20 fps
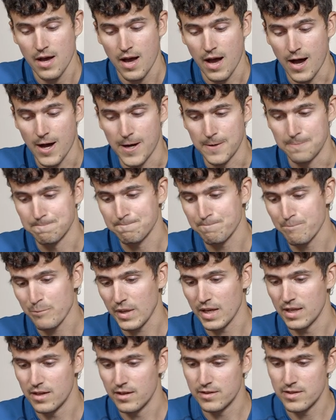Um,
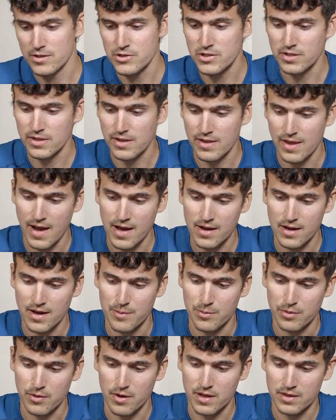in addition to that,
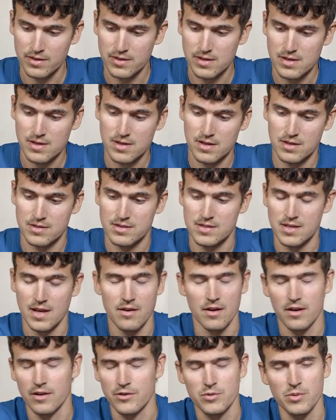I brought the
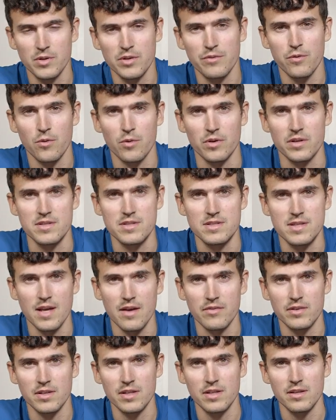uh, twenty-four to
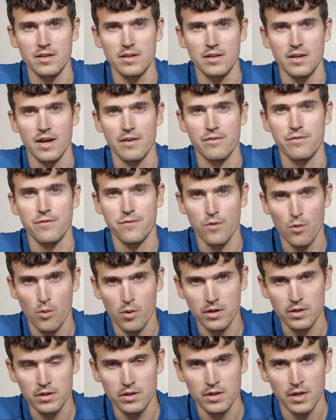seventy f
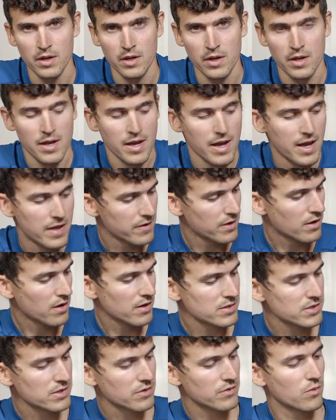four, and then
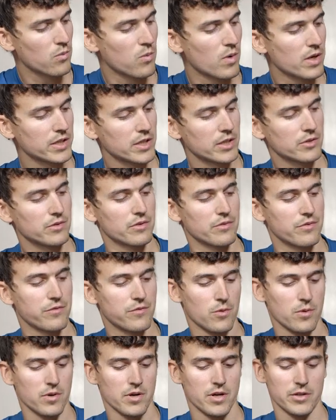also the one hundred to
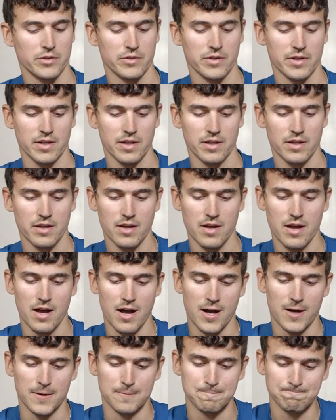four hundred
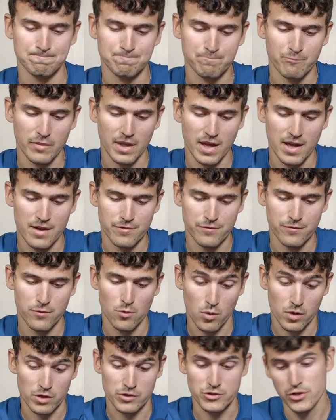um, f
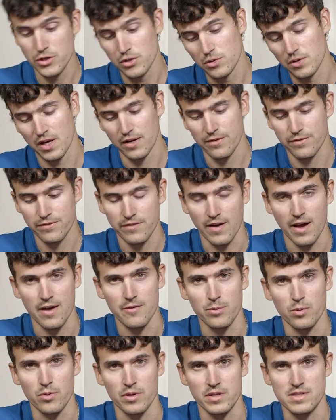four to f
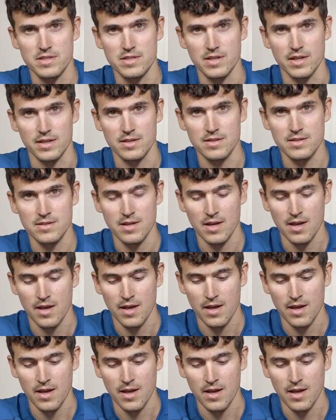five point six.